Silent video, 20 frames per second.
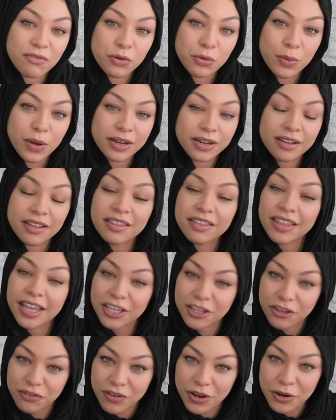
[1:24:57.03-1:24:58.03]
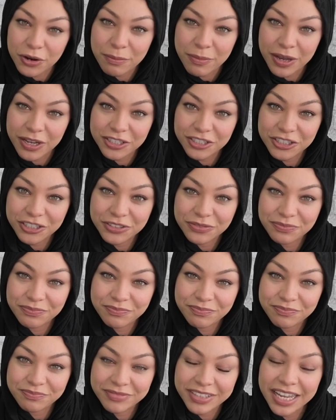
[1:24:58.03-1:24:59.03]
everyone. Thank you very much.
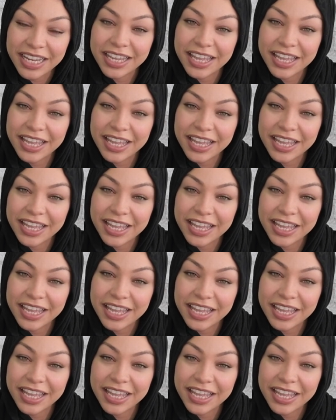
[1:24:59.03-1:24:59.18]
Take